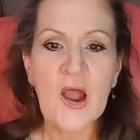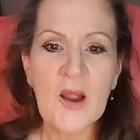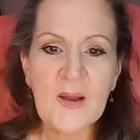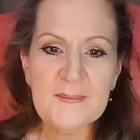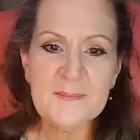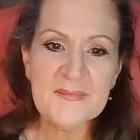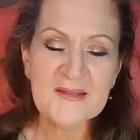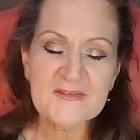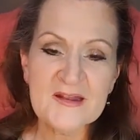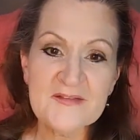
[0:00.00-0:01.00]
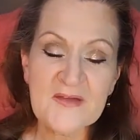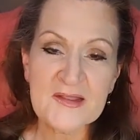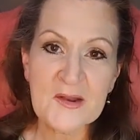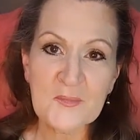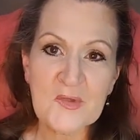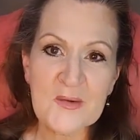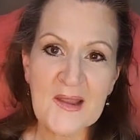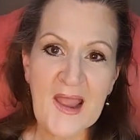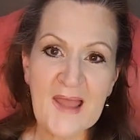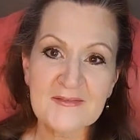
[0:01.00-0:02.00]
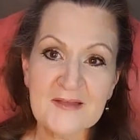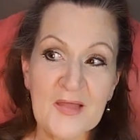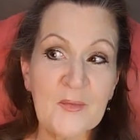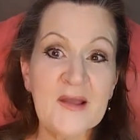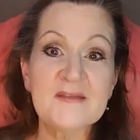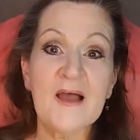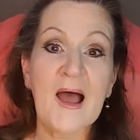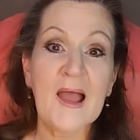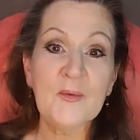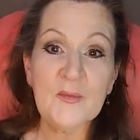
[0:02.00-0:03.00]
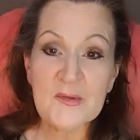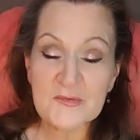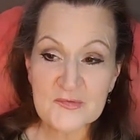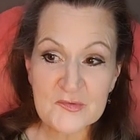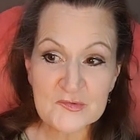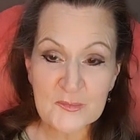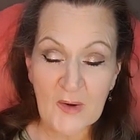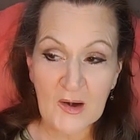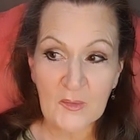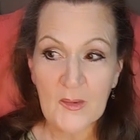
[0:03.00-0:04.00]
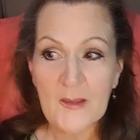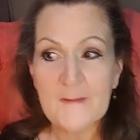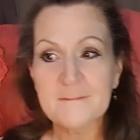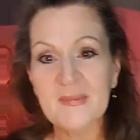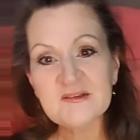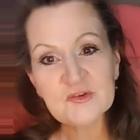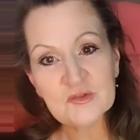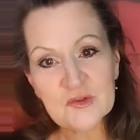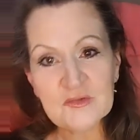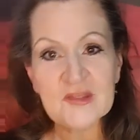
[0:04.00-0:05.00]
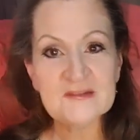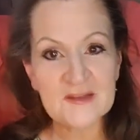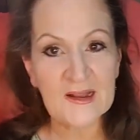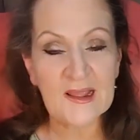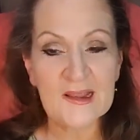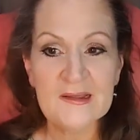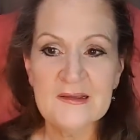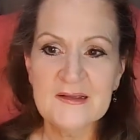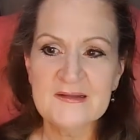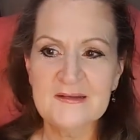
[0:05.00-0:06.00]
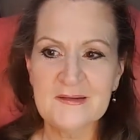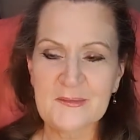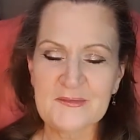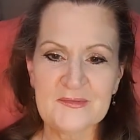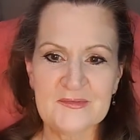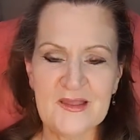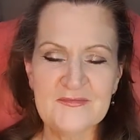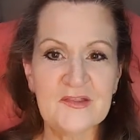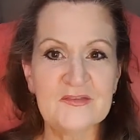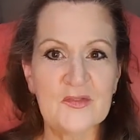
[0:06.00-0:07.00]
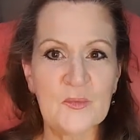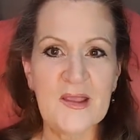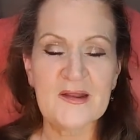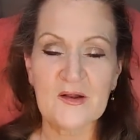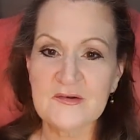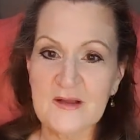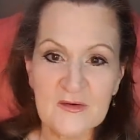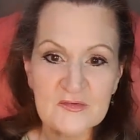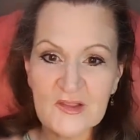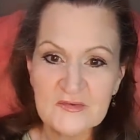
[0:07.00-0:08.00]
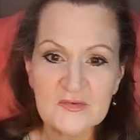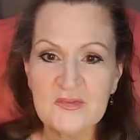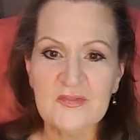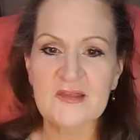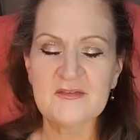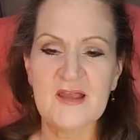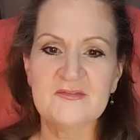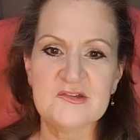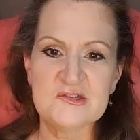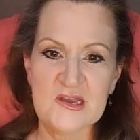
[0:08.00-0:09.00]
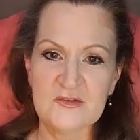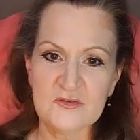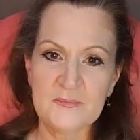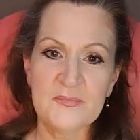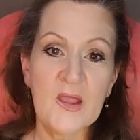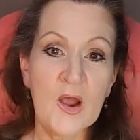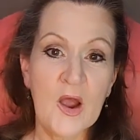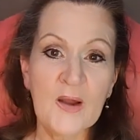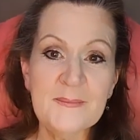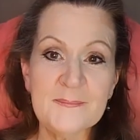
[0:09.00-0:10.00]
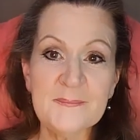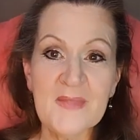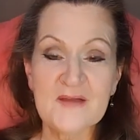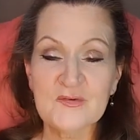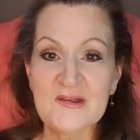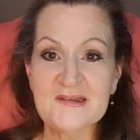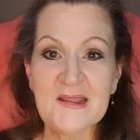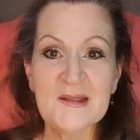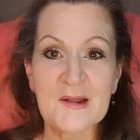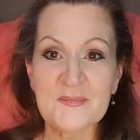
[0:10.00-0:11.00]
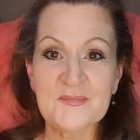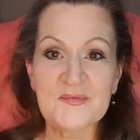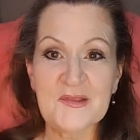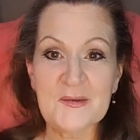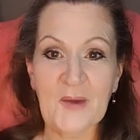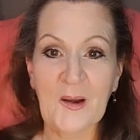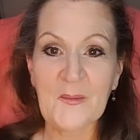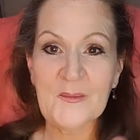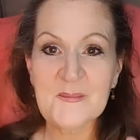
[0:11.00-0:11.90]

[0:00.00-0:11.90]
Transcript: All right, that's it. If I can help in any way, ask. Otherwise, I will be with you tomorrow, much earlier than today. You know, life gets in the way, and our our schedules and things have to change. All right, have a great day. I'll see you tomorrow.